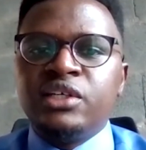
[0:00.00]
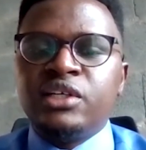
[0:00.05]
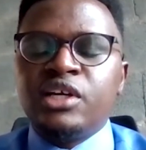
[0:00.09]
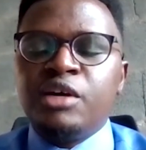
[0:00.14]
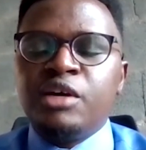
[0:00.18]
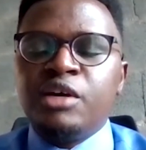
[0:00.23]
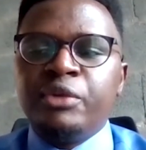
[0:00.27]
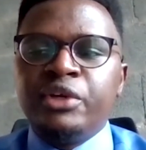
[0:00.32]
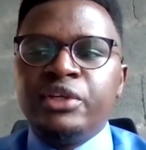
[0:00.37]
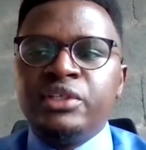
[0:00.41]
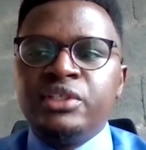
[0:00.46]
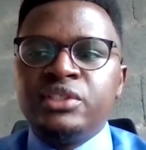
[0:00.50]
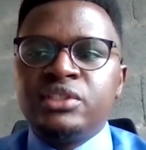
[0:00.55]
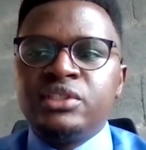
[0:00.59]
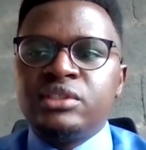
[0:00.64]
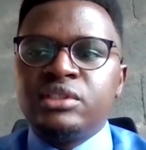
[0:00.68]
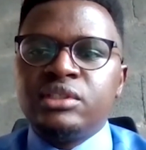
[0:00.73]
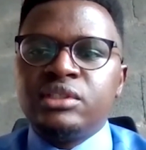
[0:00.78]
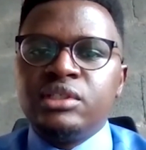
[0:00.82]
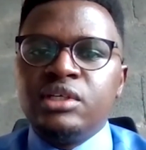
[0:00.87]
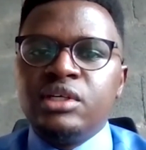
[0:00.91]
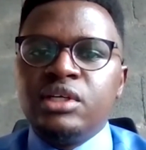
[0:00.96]
companies,
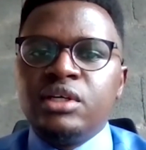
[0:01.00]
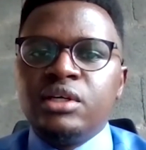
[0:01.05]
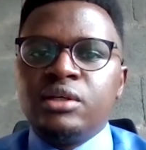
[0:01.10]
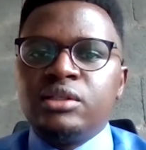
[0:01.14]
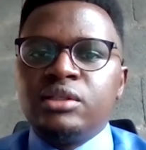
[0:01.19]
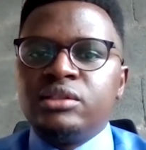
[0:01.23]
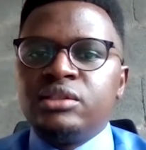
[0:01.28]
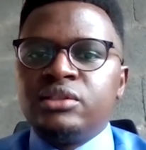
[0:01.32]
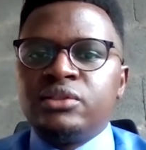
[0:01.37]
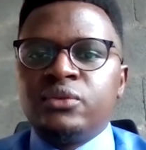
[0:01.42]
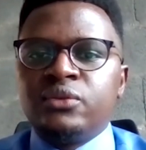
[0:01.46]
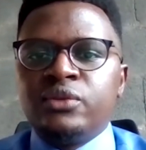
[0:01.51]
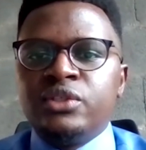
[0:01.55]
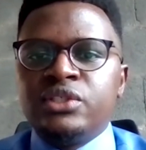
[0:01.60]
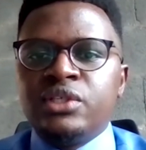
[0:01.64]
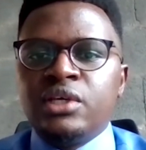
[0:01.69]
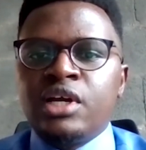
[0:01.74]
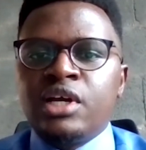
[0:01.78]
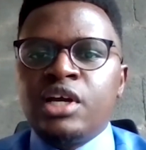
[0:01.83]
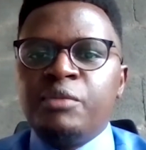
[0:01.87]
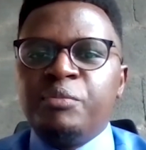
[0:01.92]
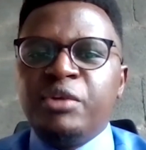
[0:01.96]
so these
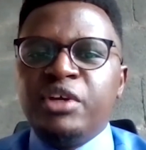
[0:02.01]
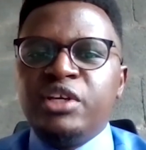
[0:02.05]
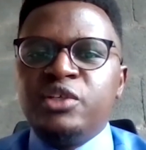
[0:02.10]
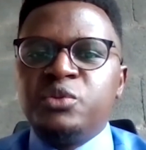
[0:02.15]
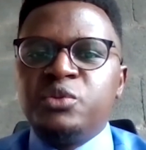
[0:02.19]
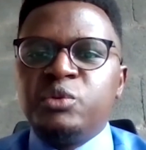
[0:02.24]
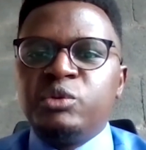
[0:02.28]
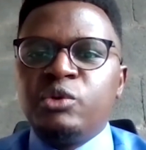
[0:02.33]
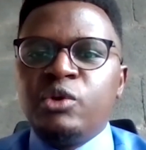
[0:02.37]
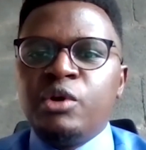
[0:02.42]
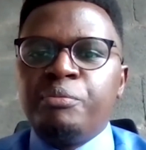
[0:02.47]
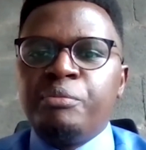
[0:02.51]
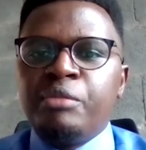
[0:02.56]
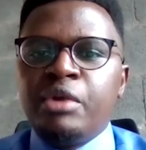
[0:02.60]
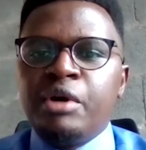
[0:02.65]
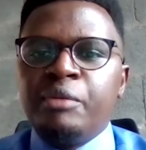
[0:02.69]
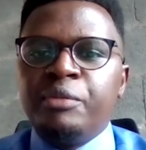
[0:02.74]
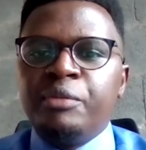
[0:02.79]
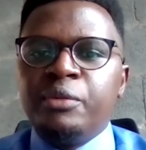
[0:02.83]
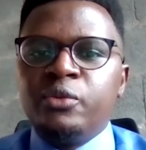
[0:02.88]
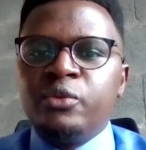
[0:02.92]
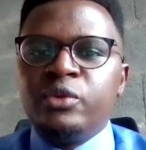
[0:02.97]
are companies
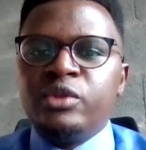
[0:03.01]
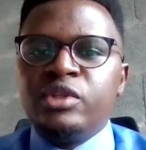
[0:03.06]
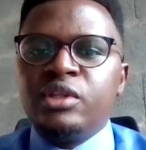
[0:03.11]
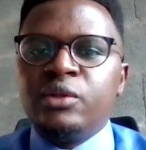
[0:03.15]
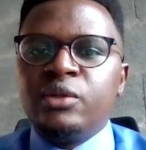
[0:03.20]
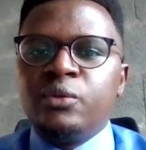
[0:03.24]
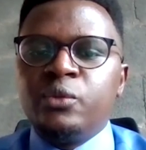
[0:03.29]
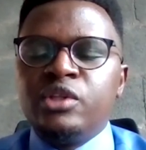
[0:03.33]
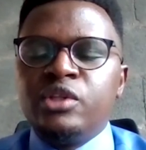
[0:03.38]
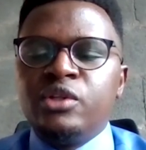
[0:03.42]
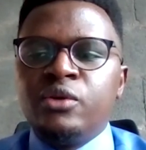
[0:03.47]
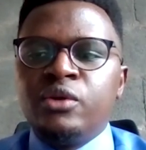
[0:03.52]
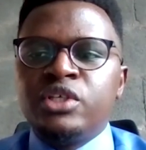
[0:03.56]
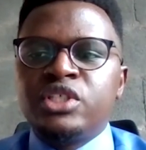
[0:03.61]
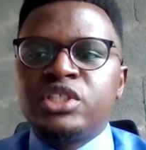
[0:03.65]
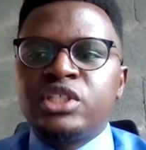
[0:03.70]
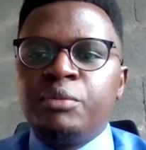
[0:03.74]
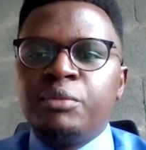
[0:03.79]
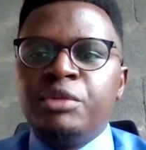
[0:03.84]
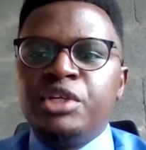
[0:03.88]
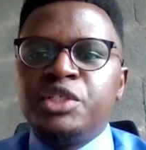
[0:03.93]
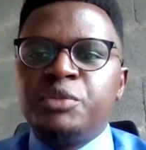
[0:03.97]
with no
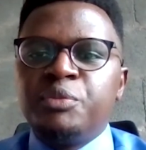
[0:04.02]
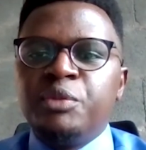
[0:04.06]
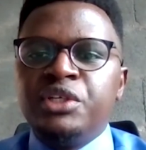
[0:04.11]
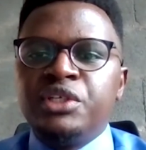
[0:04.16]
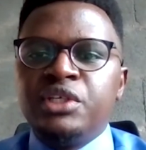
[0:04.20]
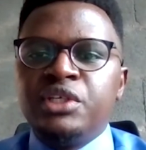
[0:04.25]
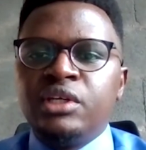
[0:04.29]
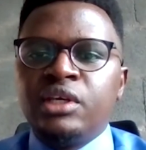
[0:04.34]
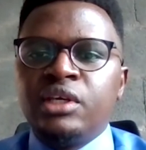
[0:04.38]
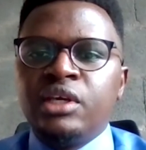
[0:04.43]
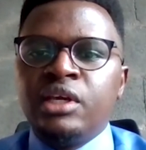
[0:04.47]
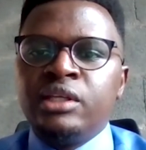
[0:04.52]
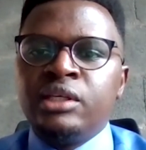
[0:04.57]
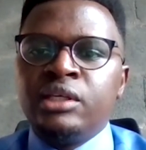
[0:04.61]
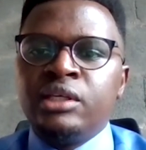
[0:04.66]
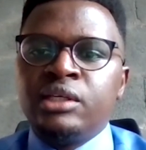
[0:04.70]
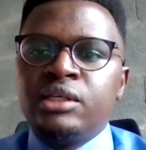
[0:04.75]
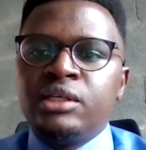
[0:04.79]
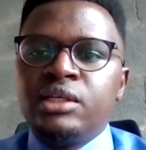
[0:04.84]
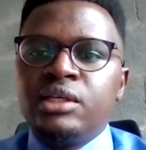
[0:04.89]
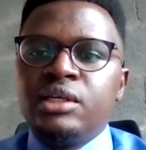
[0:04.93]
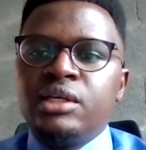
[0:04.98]
establishment in
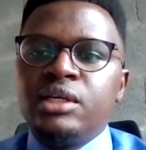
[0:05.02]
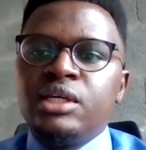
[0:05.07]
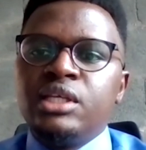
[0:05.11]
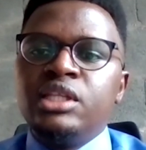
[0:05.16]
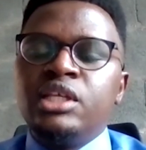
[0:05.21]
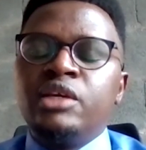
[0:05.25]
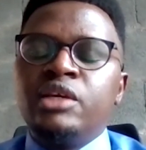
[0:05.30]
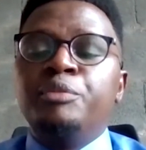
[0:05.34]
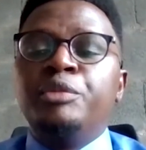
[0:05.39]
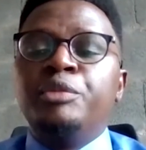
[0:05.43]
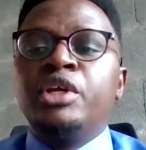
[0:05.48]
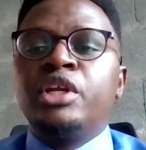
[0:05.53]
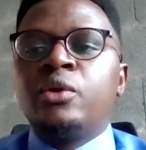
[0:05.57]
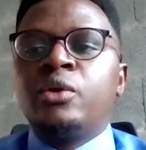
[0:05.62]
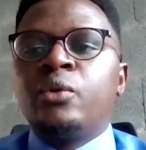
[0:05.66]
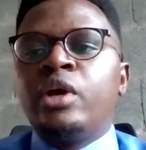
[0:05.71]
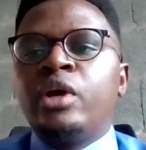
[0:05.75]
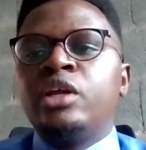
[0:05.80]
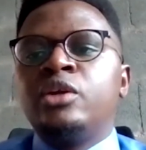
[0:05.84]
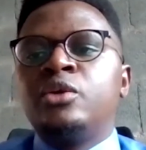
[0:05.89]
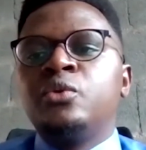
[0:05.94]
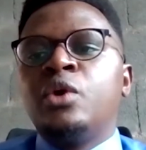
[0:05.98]
Kenya, they will be
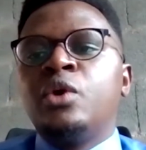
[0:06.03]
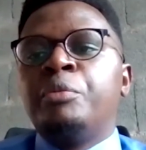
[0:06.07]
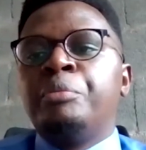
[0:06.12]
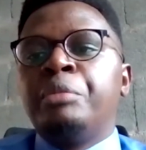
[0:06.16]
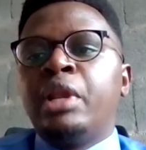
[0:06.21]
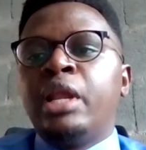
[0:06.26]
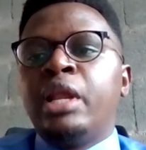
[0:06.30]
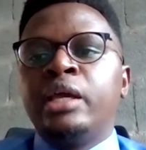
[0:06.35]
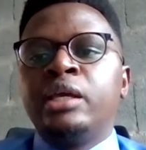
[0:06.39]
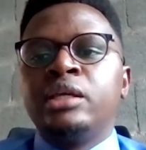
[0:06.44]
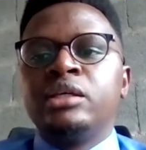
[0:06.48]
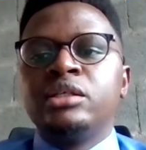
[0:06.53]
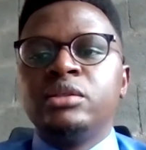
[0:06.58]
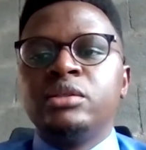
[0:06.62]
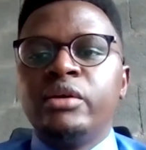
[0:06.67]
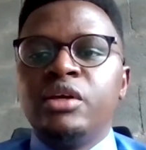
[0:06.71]
required to apply.